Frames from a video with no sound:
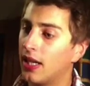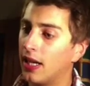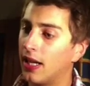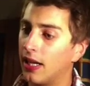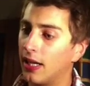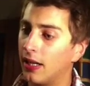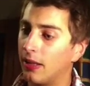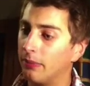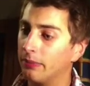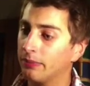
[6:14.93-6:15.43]

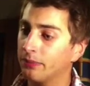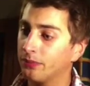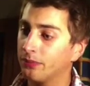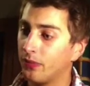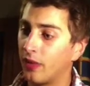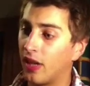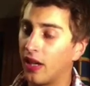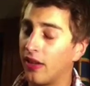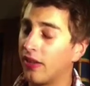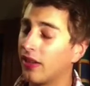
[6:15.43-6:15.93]

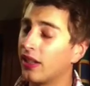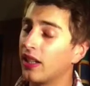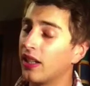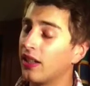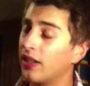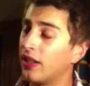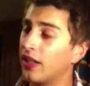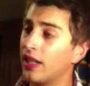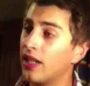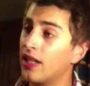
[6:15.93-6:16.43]
I
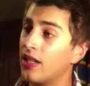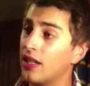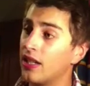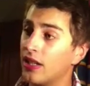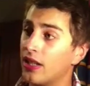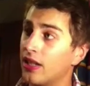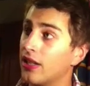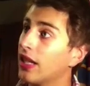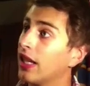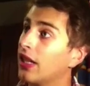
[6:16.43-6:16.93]
think the
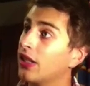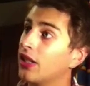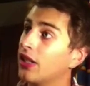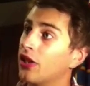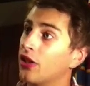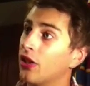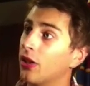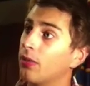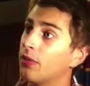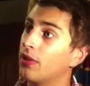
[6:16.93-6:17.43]
Indians
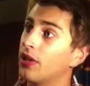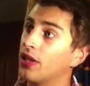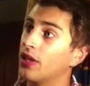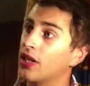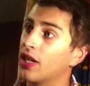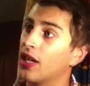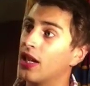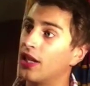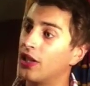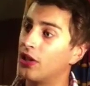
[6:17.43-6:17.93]
actually adopted a
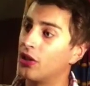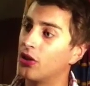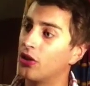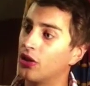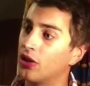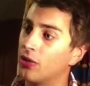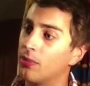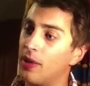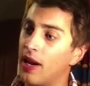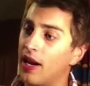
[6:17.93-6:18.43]
slightly
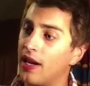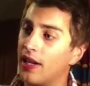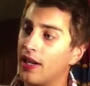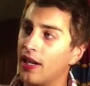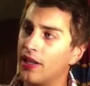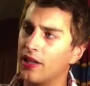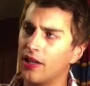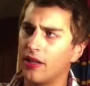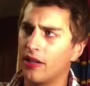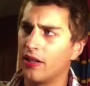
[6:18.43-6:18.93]
shorter bayonet.
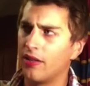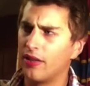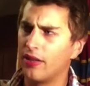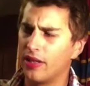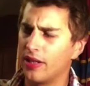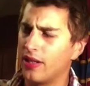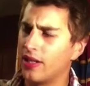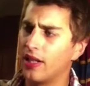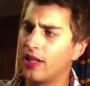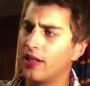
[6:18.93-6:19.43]
I don't know if they
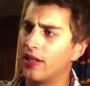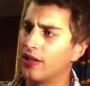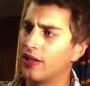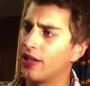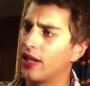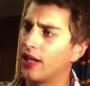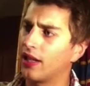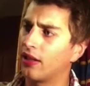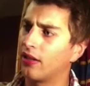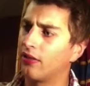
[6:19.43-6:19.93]
did it in
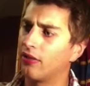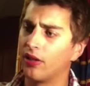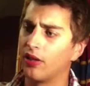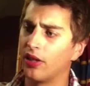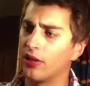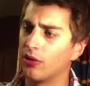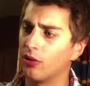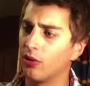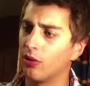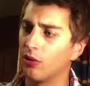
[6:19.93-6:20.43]
the
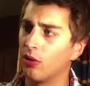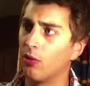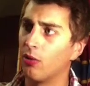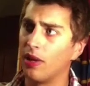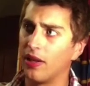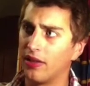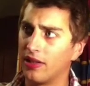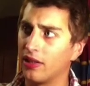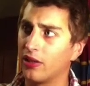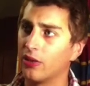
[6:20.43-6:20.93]
First World War,
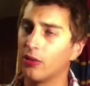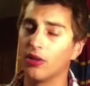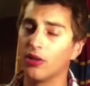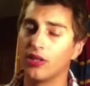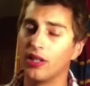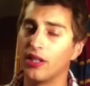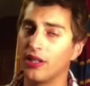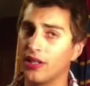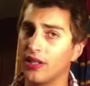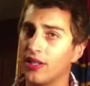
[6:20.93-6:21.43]
but I think
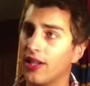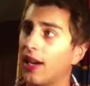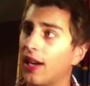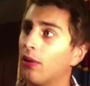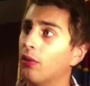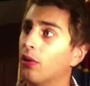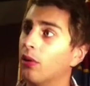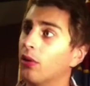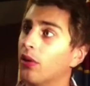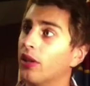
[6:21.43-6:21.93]
in the
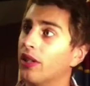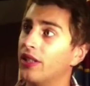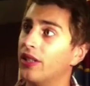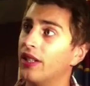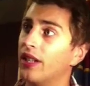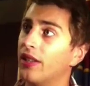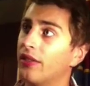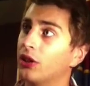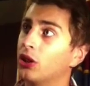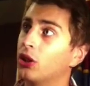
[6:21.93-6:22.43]
Second World War they
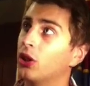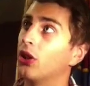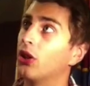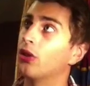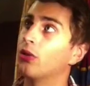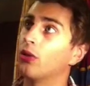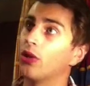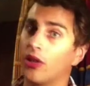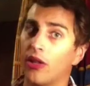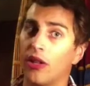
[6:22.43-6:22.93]
did have a
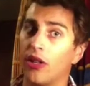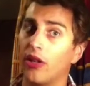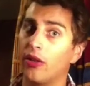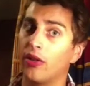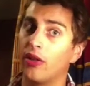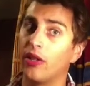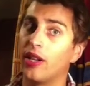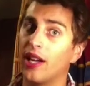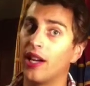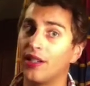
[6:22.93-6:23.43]
shorter one, although
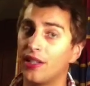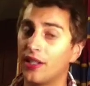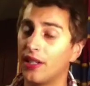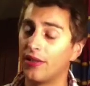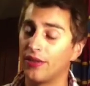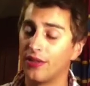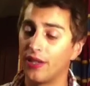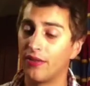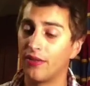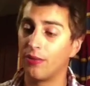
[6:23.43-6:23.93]
the
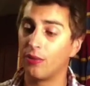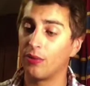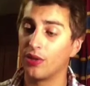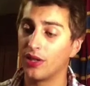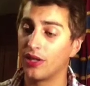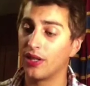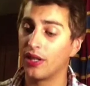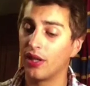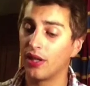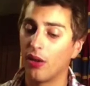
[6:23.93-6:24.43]
1907 was
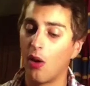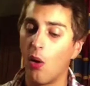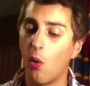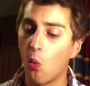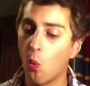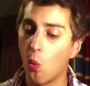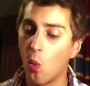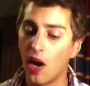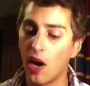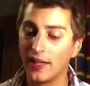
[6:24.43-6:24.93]
still
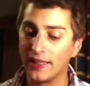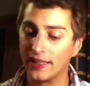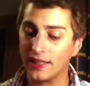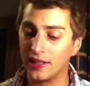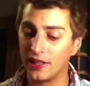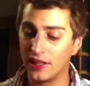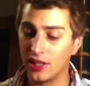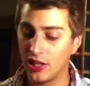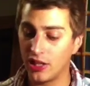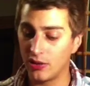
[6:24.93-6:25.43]

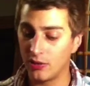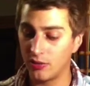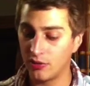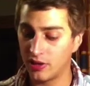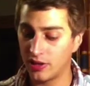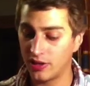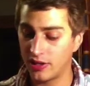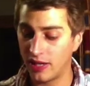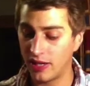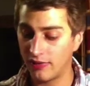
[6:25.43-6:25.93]
widely
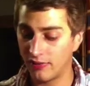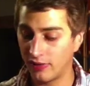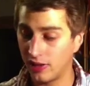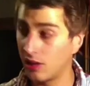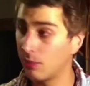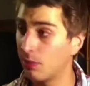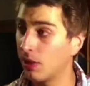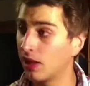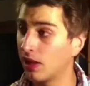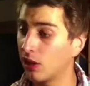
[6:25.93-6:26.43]
used,
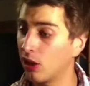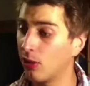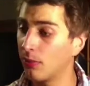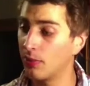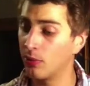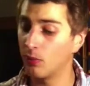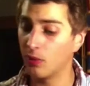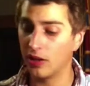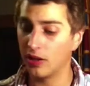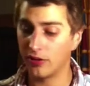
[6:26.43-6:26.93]
definitely by
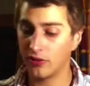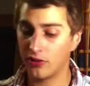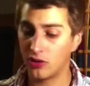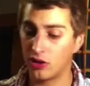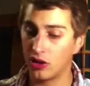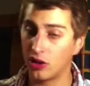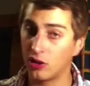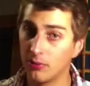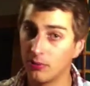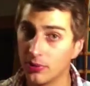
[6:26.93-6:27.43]
Commonwealth
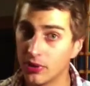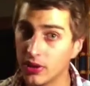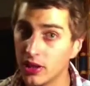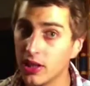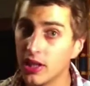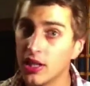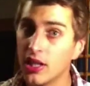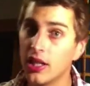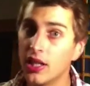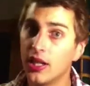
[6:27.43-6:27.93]
troops,
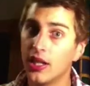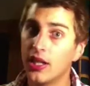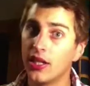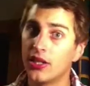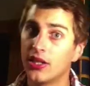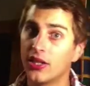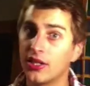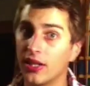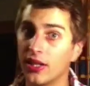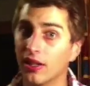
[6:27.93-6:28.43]

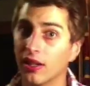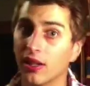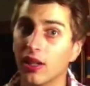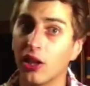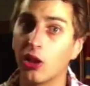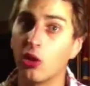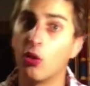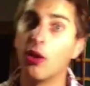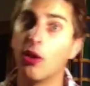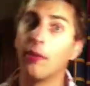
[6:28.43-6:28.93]
still
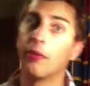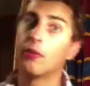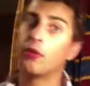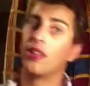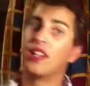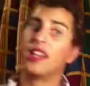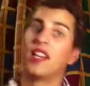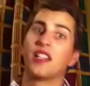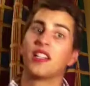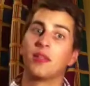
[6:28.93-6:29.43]
equipped
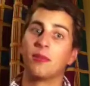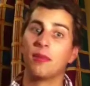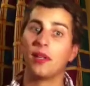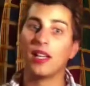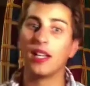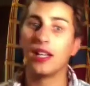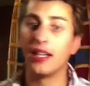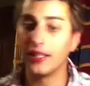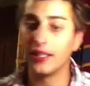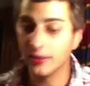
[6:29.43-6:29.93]
with the
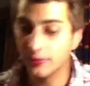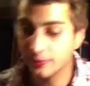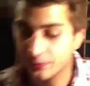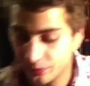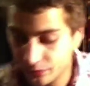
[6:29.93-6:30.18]
SMLE.